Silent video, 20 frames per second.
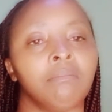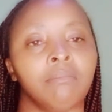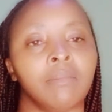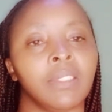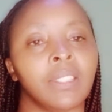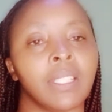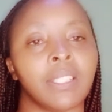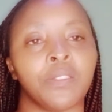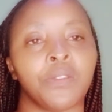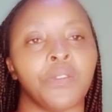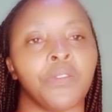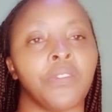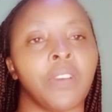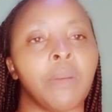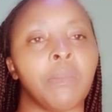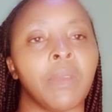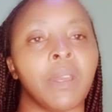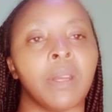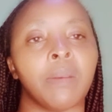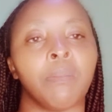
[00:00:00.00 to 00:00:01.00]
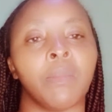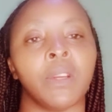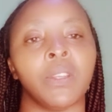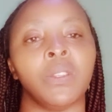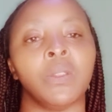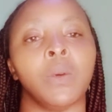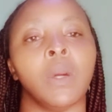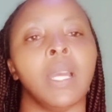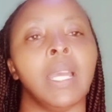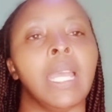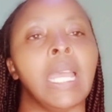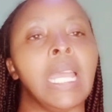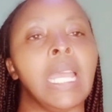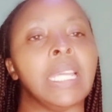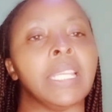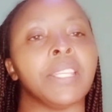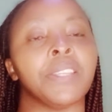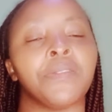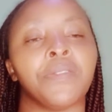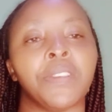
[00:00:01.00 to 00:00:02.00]
just your farmyard manure.
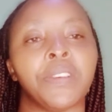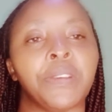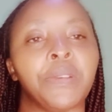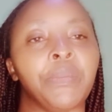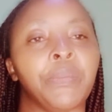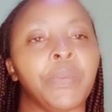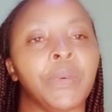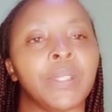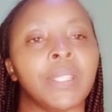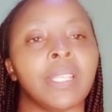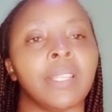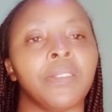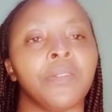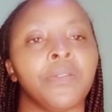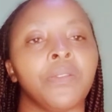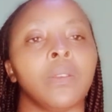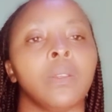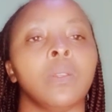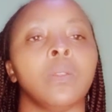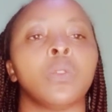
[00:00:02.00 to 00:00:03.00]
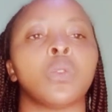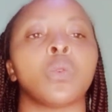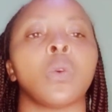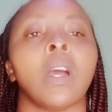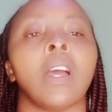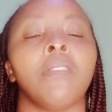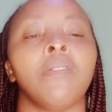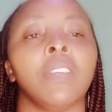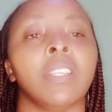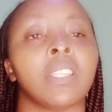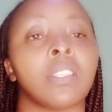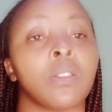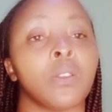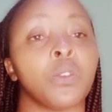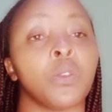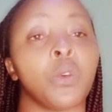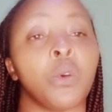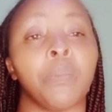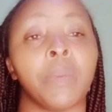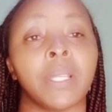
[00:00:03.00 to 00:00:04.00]
It is very important for you to have it. It's not
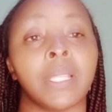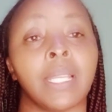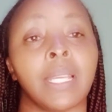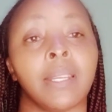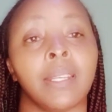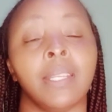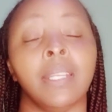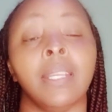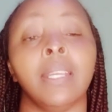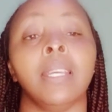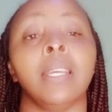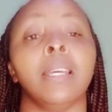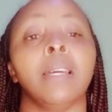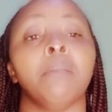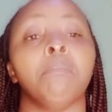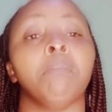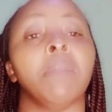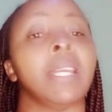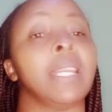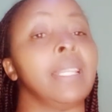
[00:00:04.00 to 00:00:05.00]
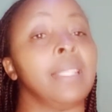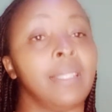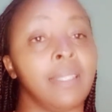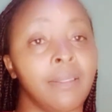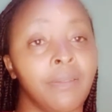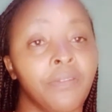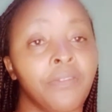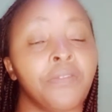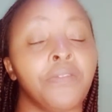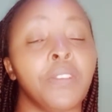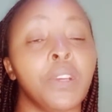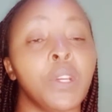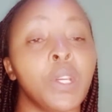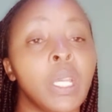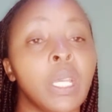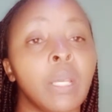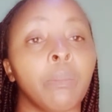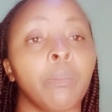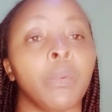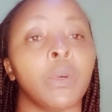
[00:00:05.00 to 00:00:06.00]
compulsory, but it's very
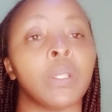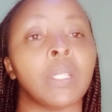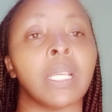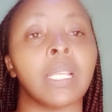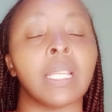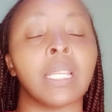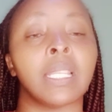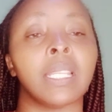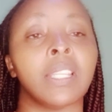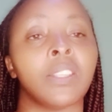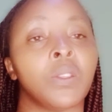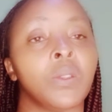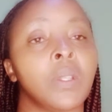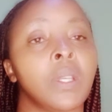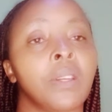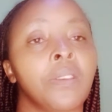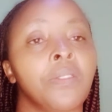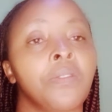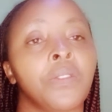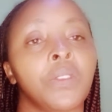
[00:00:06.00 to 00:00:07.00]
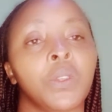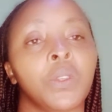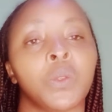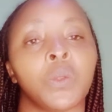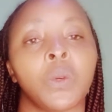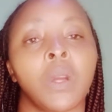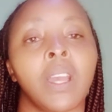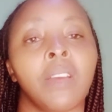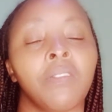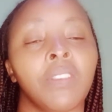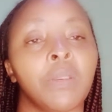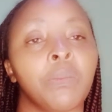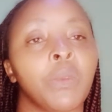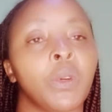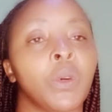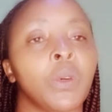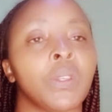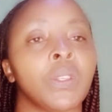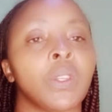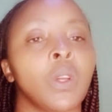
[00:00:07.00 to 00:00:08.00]
important and necessary for you to have it,
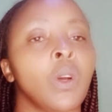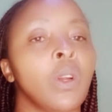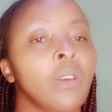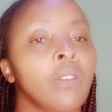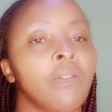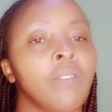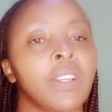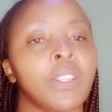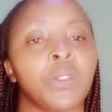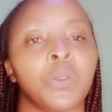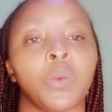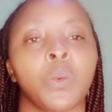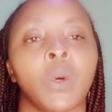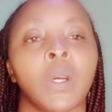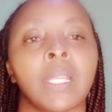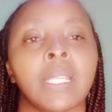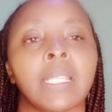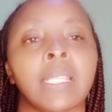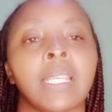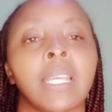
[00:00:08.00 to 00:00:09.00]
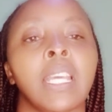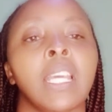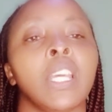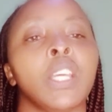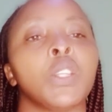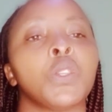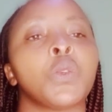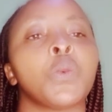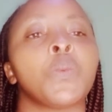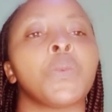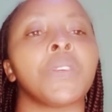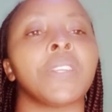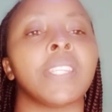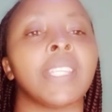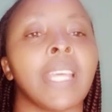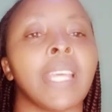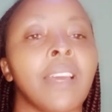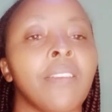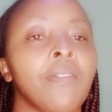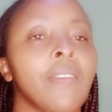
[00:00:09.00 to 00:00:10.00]
because all of us want to
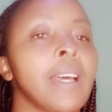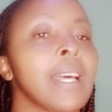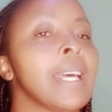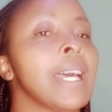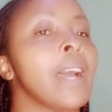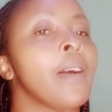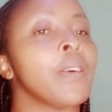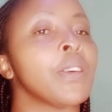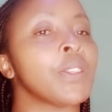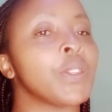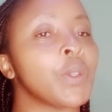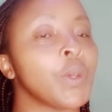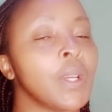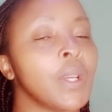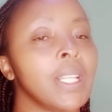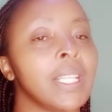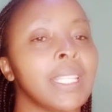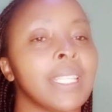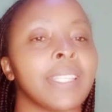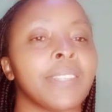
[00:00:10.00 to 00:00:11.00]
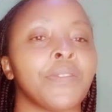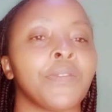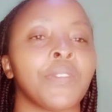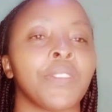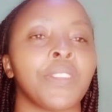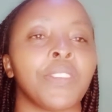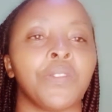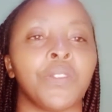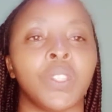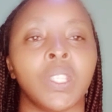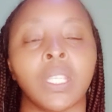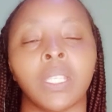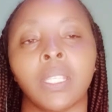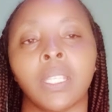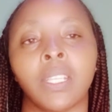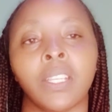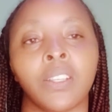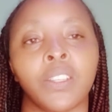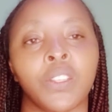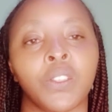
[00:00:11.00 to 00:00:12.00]
preserve our soils for the future
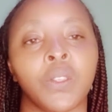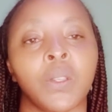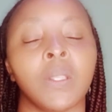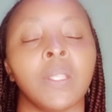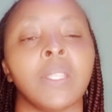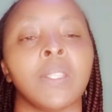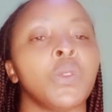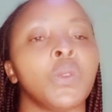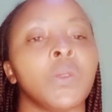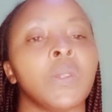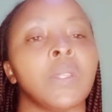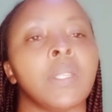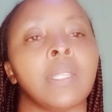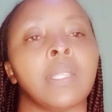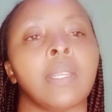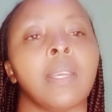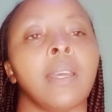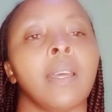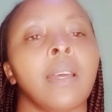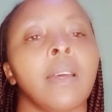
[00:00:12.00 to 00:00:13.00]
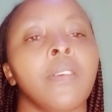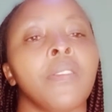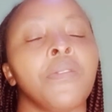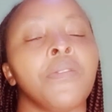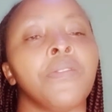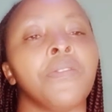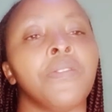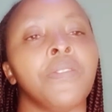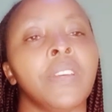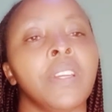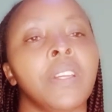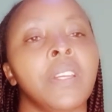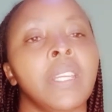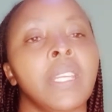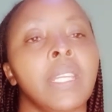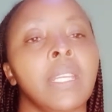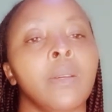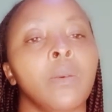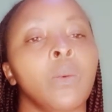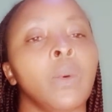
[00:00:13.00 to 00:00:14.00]
generations. Use a
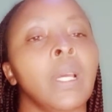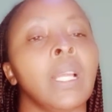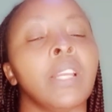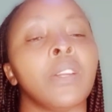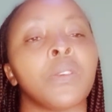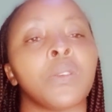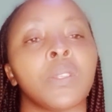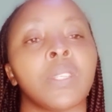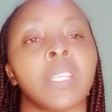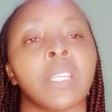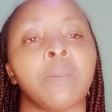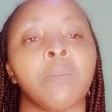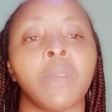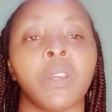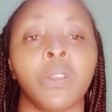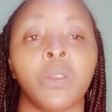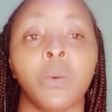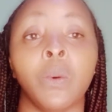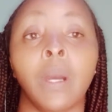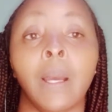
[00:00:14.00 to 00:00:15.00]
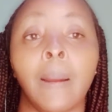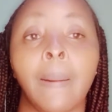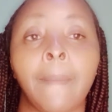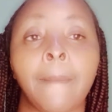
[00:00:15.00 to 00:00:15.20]
very well rotten manure,